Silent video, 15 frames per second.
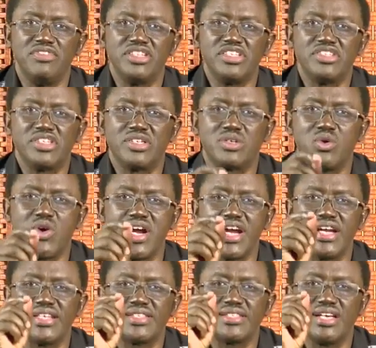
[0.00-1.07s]
it
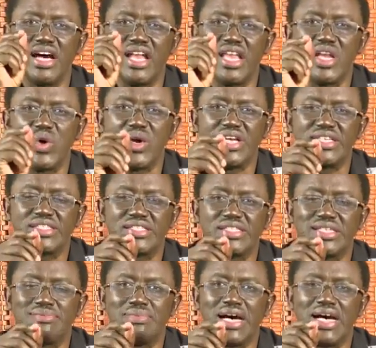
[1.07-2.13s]
requires annoying
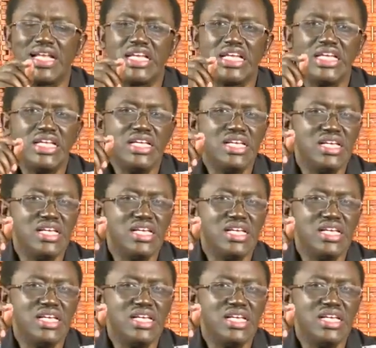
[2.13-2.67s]
somebody,